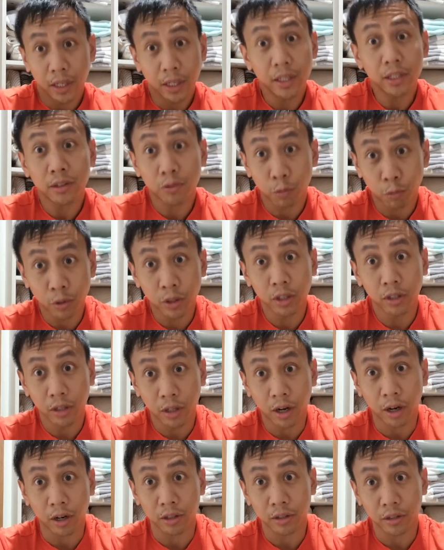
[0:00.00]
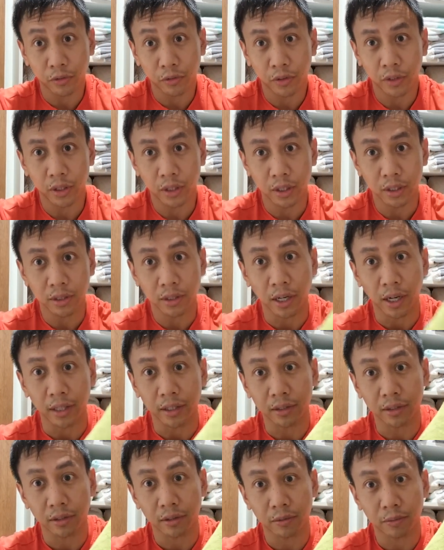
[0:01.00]
It's really hard to feed these
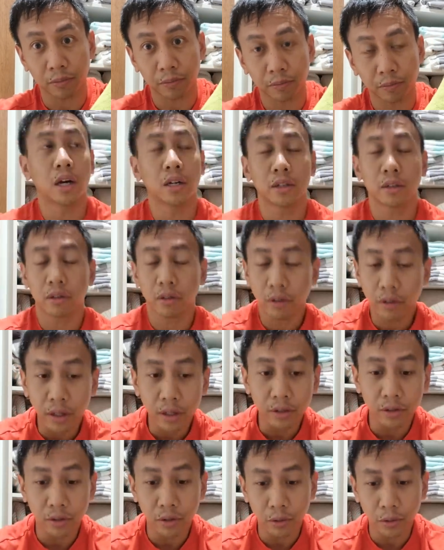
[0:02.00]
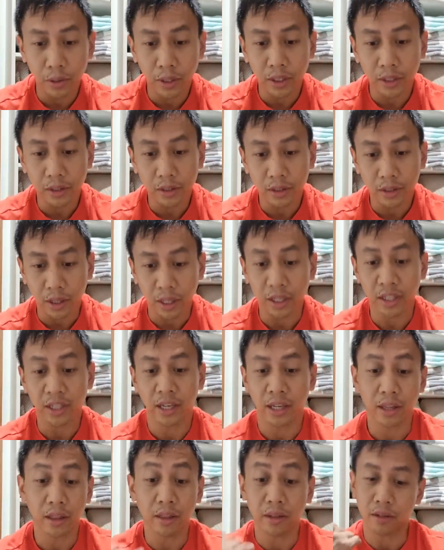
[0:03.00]
guys. Another thing, too, is
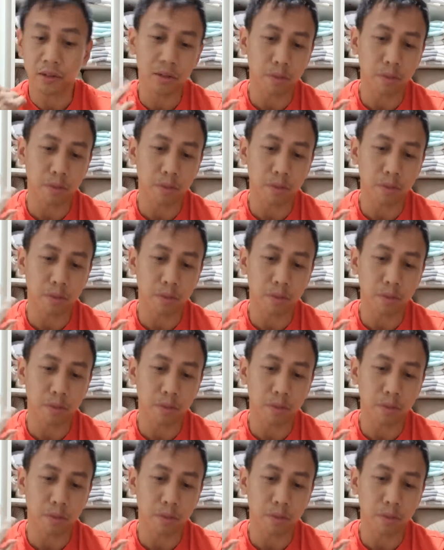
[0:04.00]
again the